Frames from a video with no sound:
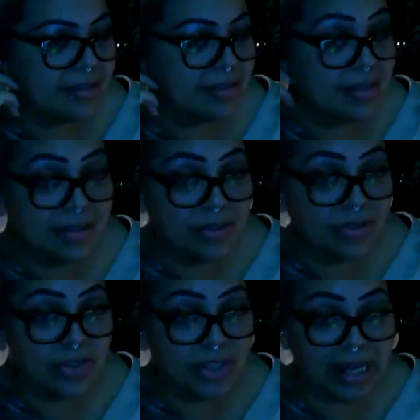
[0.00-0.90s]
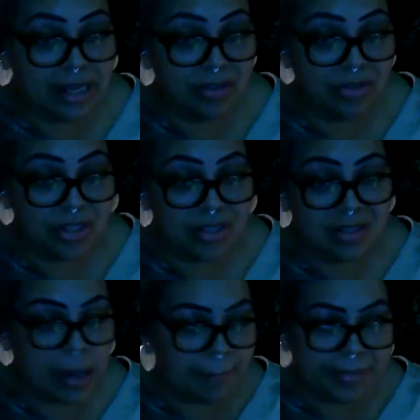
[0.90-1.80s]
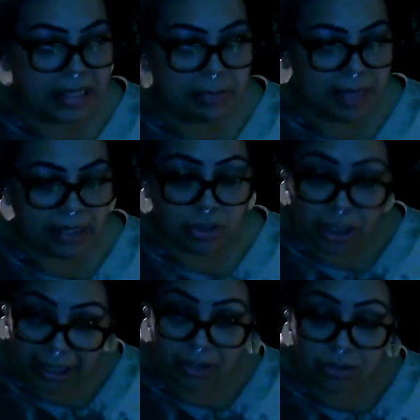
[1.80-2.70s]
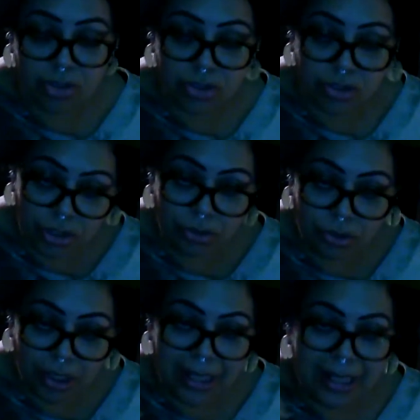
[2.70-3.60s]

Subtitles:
seasons change and company may change too.